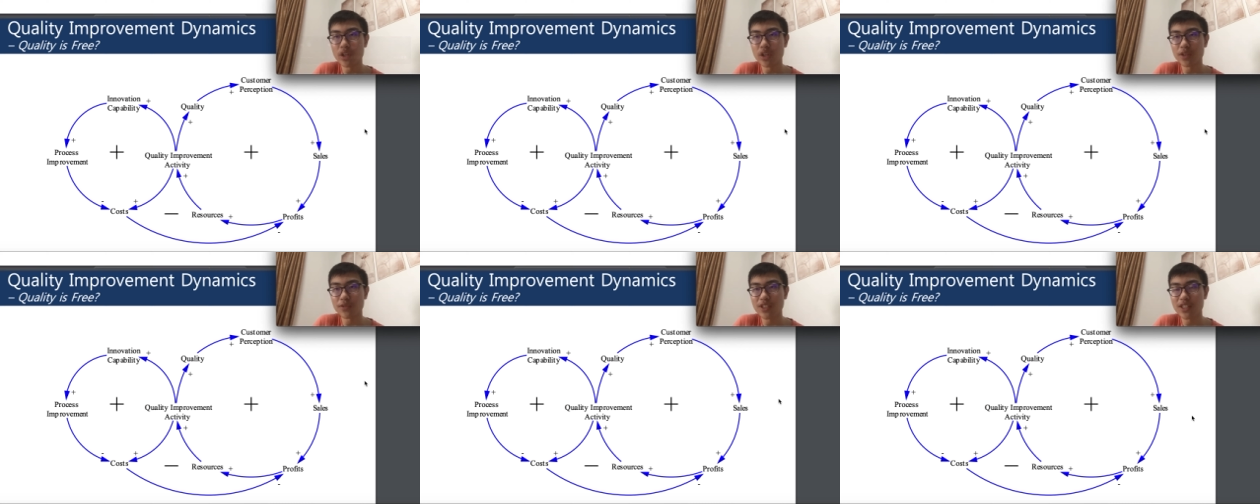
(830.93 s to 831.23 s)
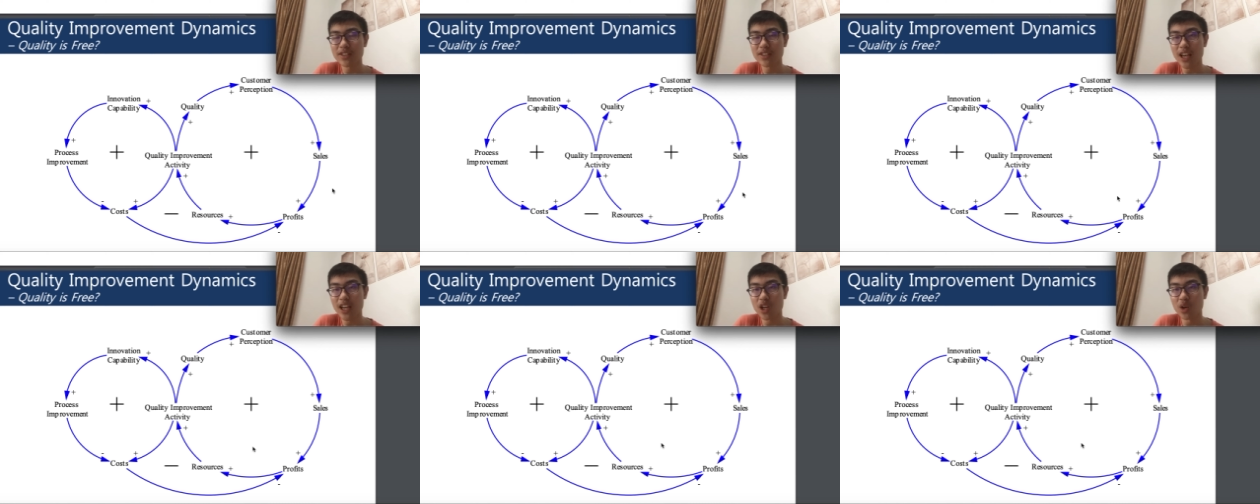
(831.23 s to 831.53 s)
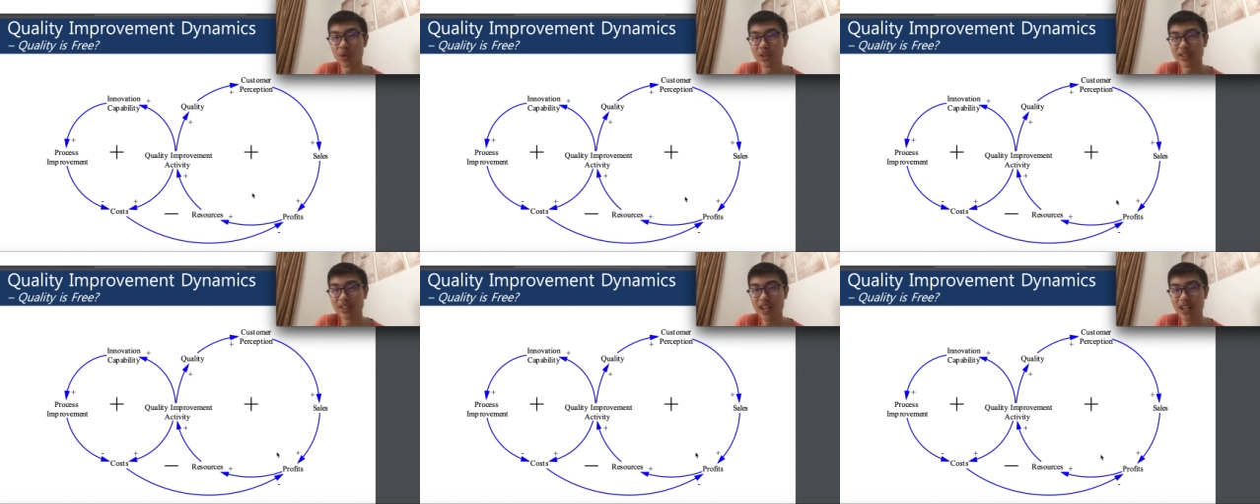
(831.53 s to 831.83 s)
of this cycle
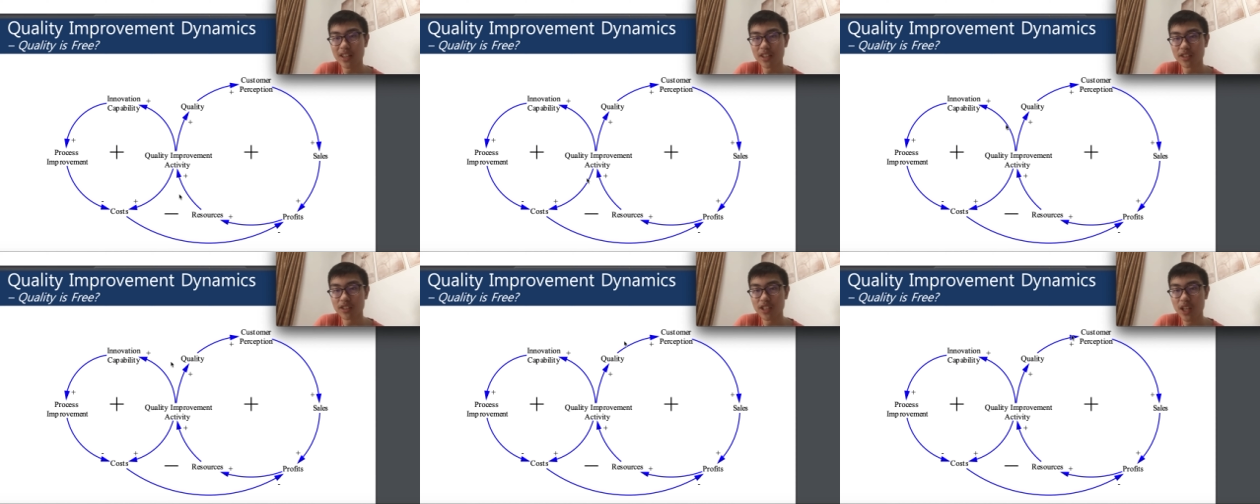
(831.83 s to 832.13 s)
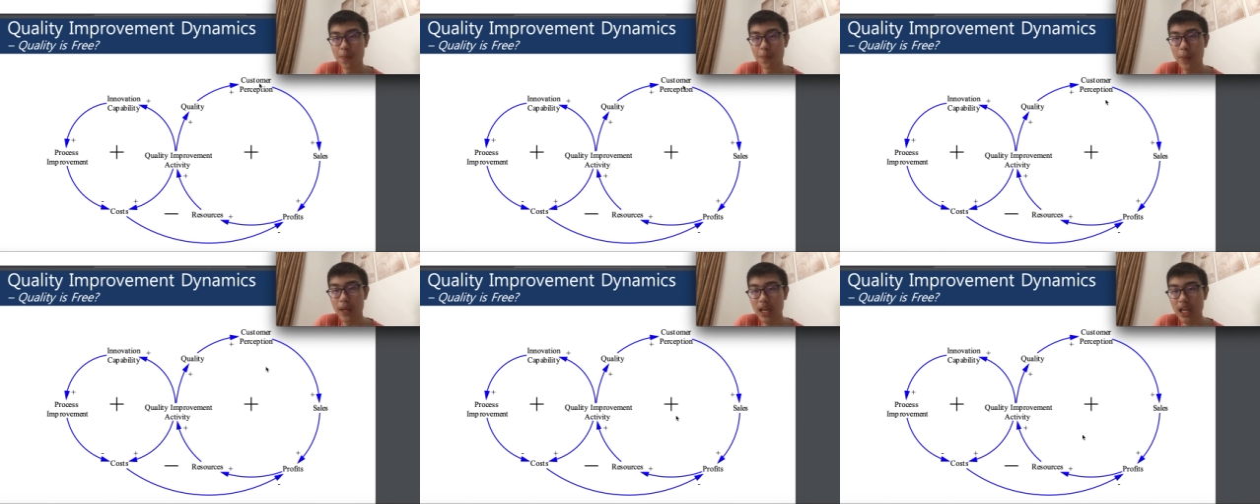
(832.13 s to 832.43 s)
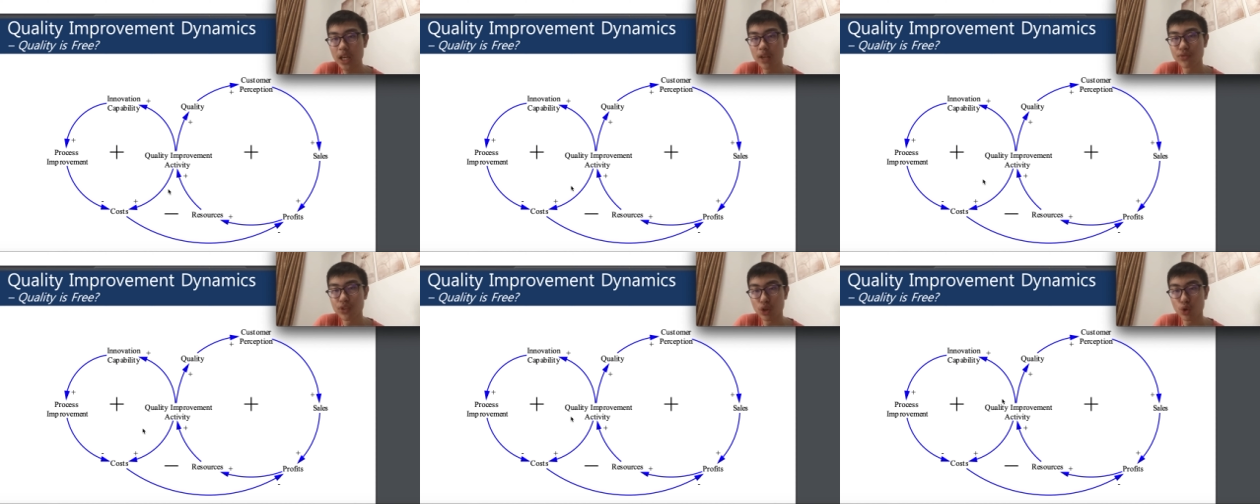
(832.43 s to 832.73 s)
is that they
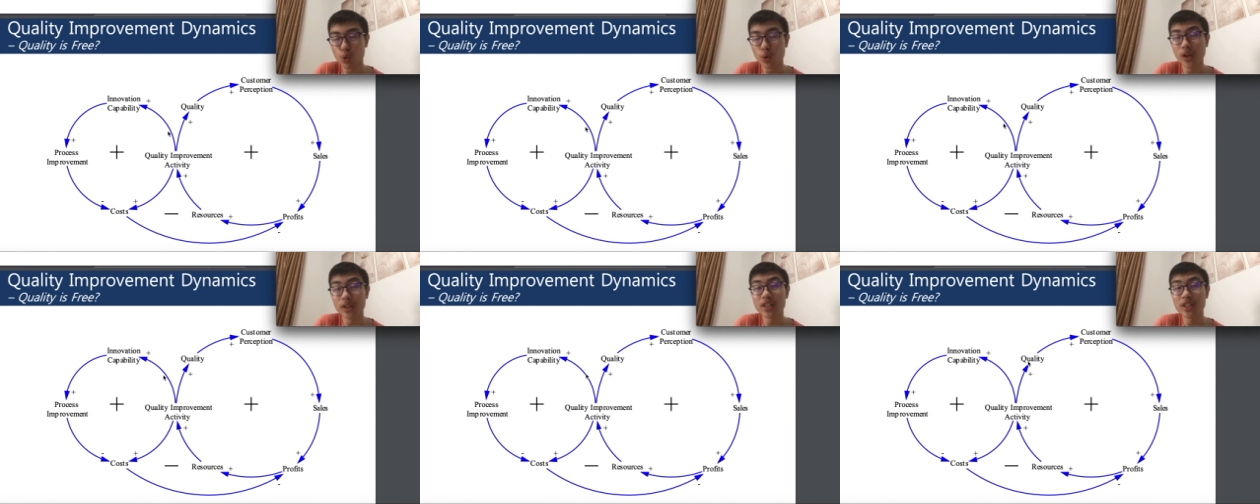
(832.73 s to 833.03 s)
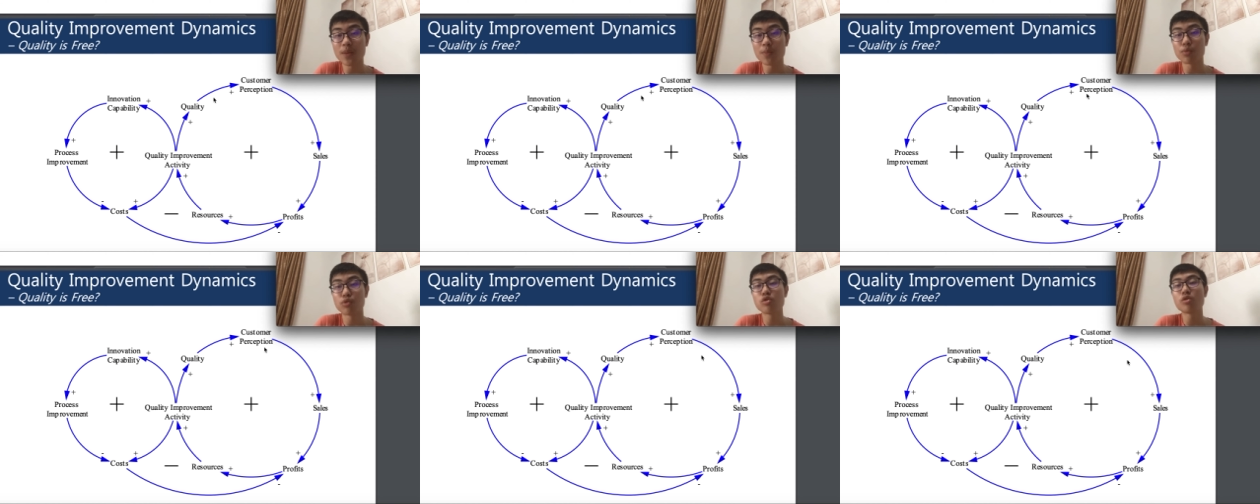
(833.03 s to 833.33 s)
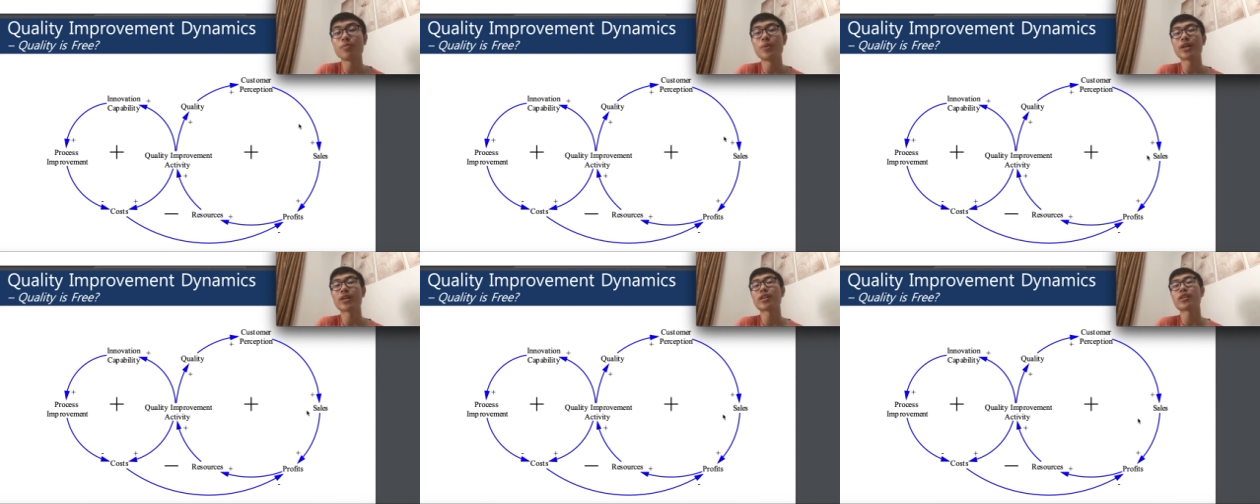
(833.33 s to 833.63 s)
believe the quality
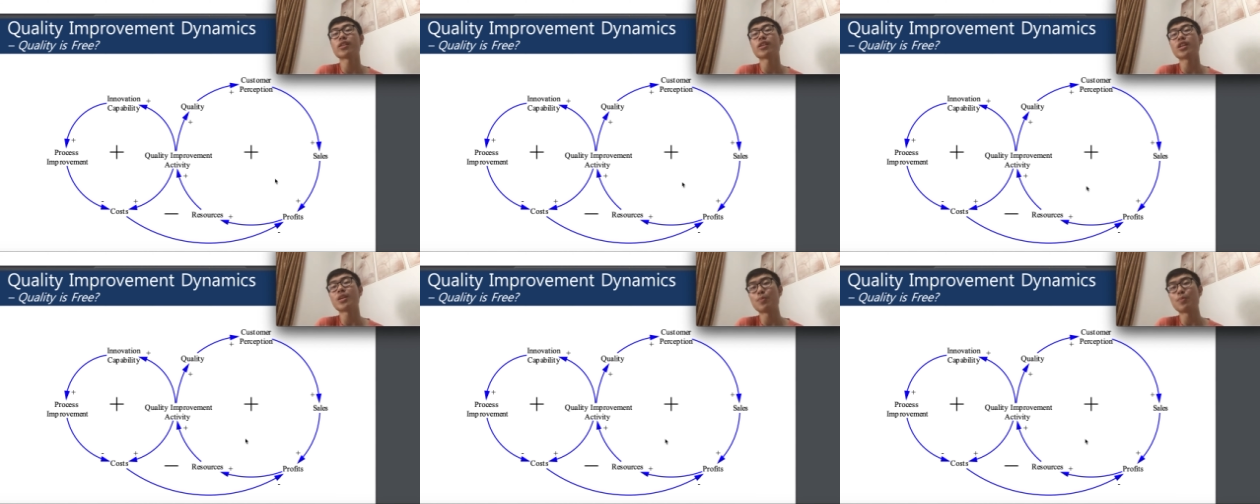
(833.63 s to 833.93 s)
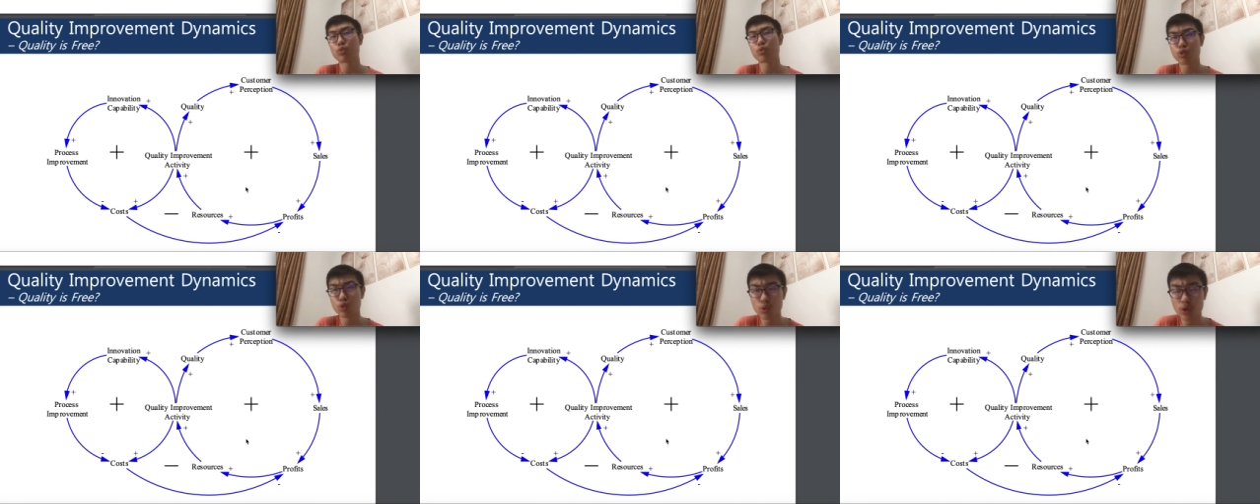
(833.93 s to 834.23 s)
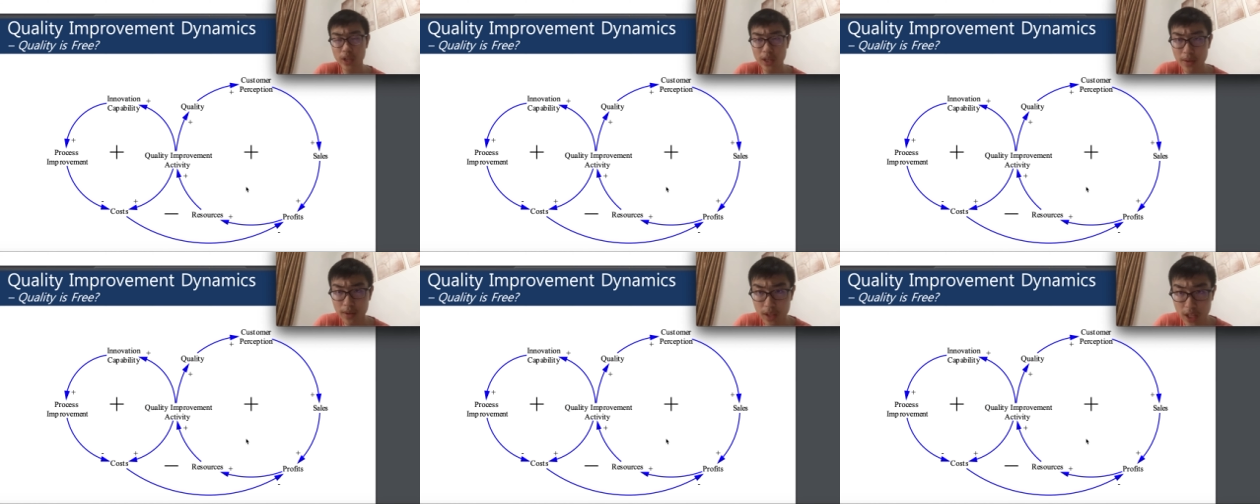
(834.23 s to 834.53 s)
improvement can improve
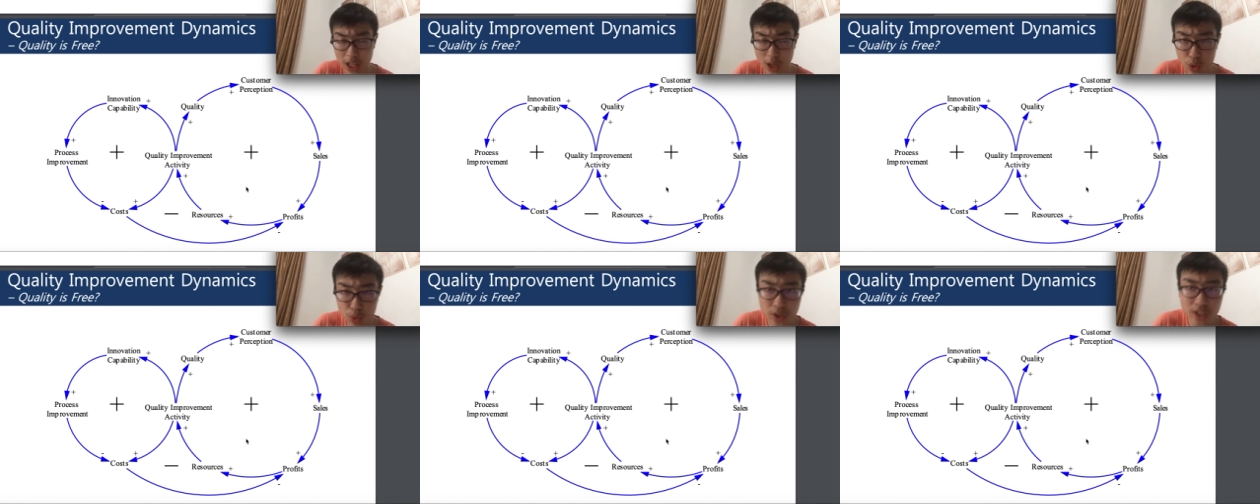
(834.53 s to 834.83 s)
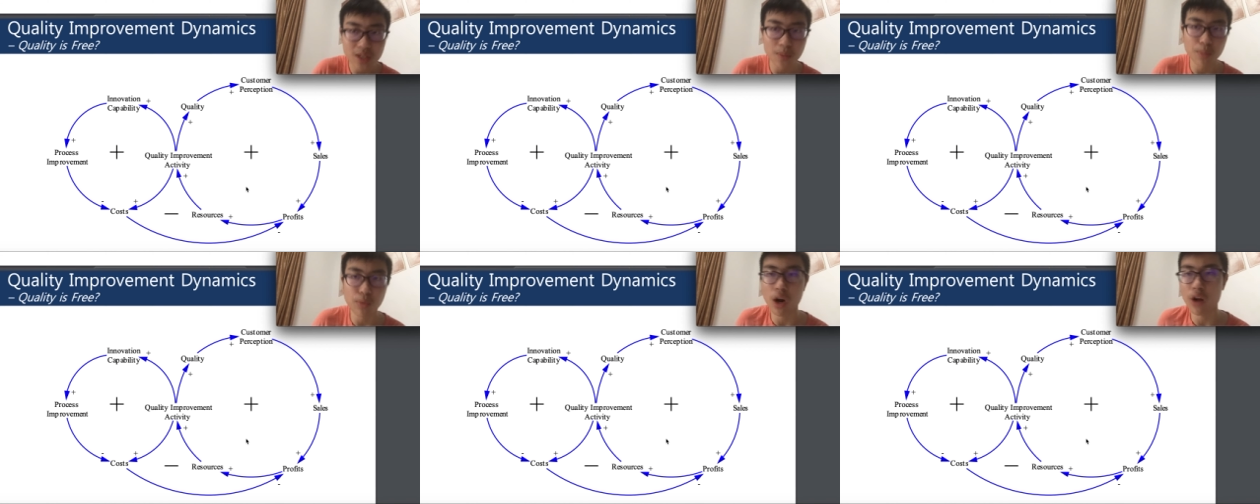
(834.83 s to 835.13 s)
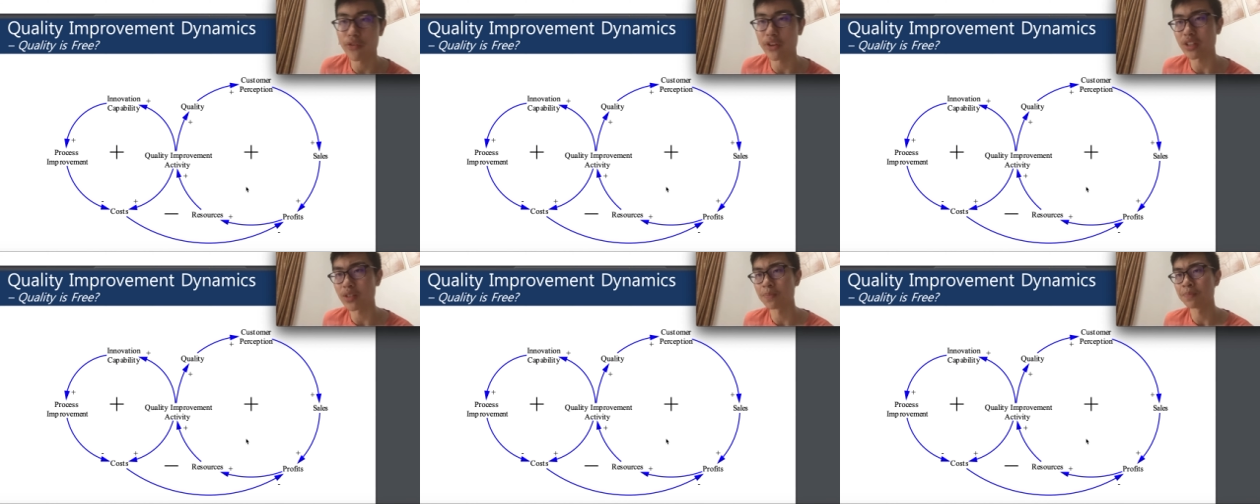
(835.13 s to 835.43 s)
increase the profit.